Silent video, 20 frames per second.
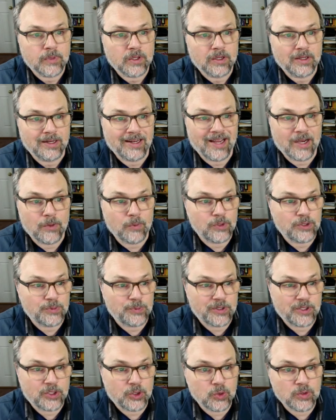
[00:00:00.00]
How would we
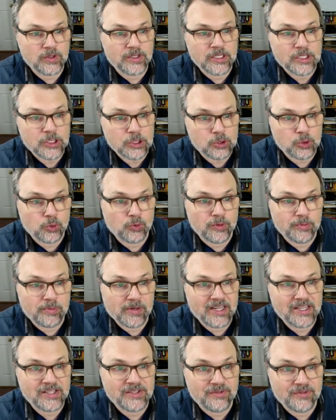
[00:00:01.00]
do this? You'd
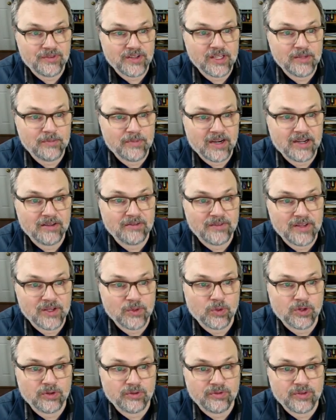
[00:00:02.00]
replace V by
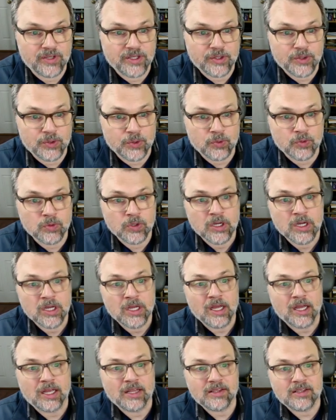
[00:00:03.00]
V1, V2,
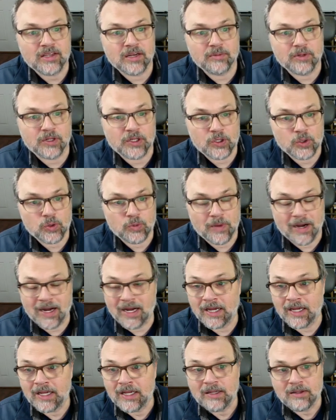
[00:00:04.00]
and W
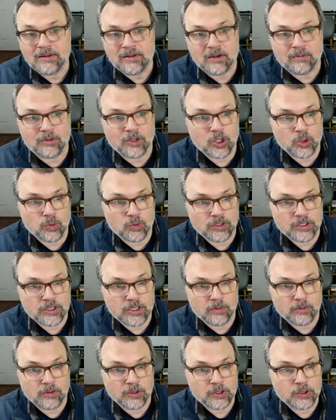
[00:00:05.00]
by W1,
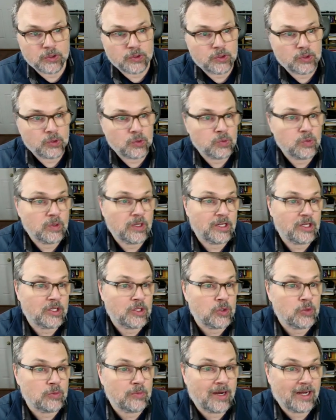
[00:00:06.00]
W2, and
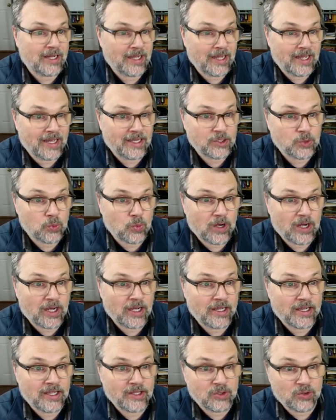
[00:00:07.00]
U by
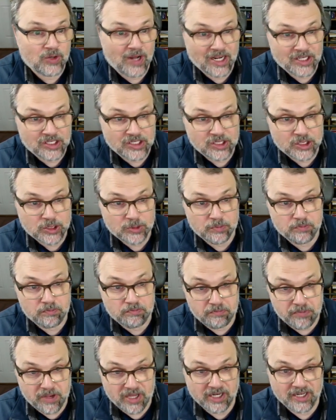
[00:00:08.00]
XY, and you'd actually
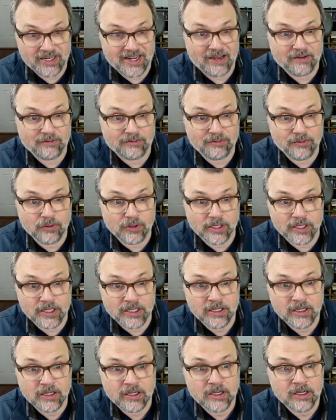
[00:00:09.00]
spell it out fully,
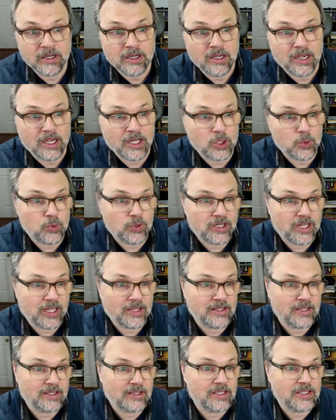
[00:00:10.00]
and you would get
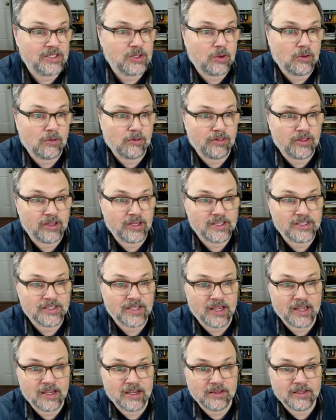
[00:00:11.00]
that this whole thing is
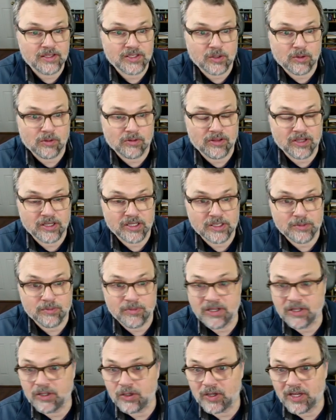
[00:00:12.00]
A, this whole thing is B,
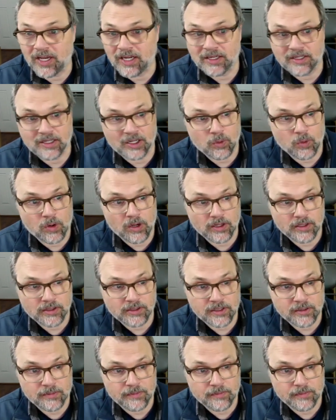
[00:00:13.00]
and you get an equality.